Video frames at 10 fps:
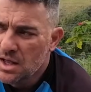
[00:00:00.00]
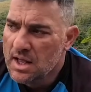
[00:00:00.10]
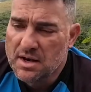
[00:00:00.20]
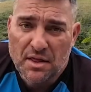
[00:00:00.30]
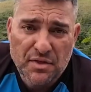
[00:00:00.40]

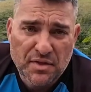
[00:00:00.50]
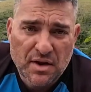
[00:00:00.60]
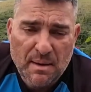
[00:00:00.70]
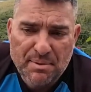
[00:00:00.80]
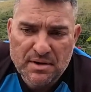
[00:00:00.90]
Another thing
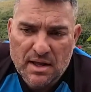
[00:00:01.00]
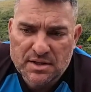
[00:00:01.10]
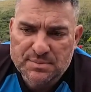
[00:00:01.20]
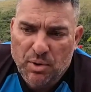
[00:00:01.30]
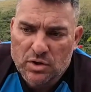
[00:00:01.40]
that happened at
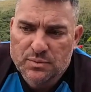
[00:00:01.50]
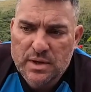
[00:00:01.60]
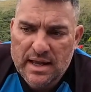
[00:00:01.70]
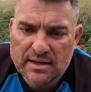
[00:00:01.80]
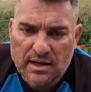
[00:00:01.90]
this past
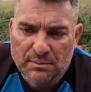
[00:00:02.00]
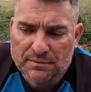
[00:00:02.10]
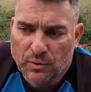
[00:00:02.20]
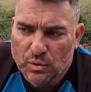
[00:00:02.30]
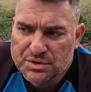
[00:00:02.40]
weekend at Albert
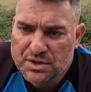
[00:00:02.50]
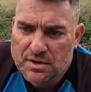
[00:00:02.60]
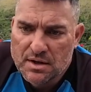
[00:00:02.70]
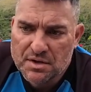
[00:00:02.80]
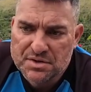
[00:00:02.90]
Falls
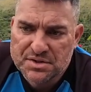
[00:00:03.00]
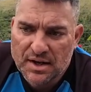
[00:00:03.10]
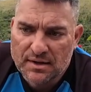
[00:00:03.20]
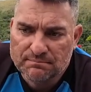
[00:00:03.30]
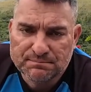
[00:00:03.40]
is,
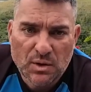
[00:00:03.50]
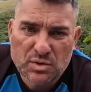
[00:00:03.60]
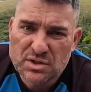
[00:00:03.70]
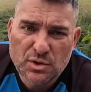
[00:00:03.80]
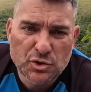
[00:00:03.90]
it
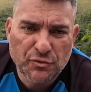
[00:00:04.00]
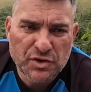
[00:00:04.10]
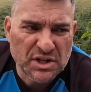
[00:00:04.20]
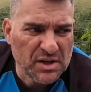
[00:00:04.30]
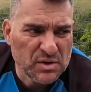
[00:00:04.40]
wasn't a huge
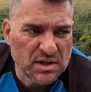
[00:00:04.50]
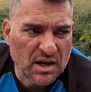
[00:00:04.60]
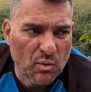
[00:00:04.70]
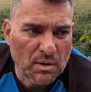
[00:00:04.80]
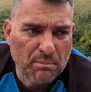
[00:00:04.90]
fish. I think it was
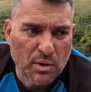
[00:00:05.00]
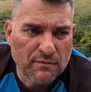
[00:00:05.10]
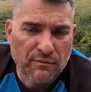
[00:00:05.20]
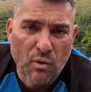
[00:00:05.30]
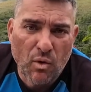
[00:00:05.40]
like a 1.4
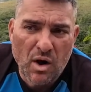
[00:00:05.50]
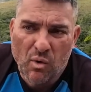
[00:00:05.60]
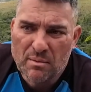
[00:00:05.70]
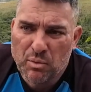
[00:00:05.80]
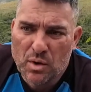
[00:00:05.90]
or
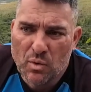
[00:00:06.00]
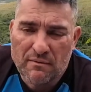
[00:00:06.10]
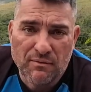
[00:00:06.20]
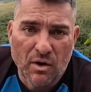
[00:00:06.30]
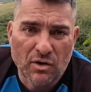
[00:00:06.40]

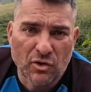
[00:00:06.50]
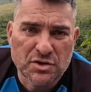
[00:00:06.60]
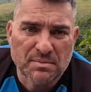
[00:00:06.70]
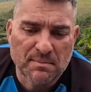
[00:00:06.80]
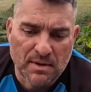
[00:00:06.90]
1.14, I
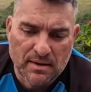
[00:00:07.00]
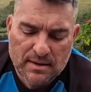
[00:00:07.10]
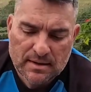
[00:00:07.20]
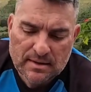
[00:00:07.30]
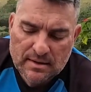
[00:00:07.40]
can't remember,
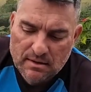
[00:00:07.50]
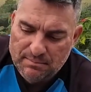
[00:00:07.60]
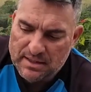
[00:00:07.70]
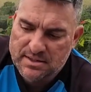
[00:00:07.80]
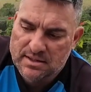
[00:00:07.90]

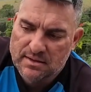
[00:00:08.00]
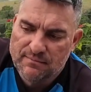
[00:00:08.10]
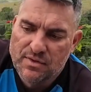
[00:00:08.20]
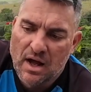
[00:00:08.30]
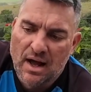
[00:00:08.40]
but
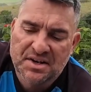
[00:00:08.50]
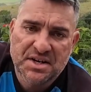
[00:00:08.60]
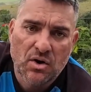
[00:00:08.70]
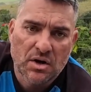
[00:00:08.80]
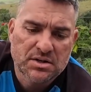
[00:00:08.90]
I
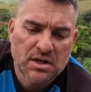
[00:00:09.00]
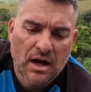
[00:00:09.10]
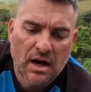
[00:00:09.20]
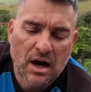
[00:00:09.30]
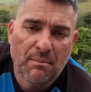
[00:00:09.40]
actually got
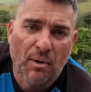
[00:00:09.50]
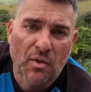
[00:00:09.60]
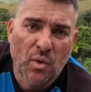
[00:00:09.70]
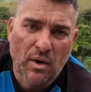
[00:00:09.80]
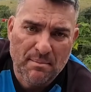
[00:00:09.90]
hung up
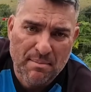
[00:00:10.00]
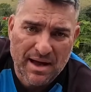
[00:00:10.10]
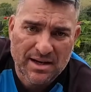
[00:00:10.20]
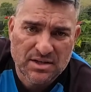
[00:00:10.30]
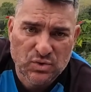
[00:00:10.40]
on the way
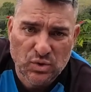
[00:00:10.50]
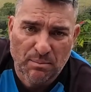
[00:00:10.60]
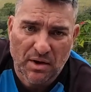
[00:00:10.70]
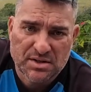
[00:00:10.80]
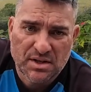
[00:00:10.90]
back to the
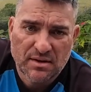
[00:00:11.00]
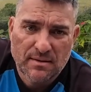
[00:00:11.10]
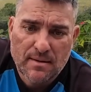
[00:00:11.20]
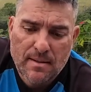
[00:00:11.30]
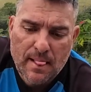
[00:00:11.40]
boat,
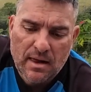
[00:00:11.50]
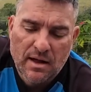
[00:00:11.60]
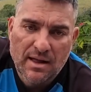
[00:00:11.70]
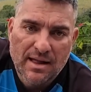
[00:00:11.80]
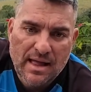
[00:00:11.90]

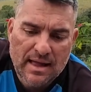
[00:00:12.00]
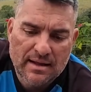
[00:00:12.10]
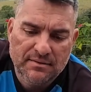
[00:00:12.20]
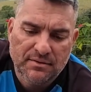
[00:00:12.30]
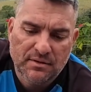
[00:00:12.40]

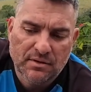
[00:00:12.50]
and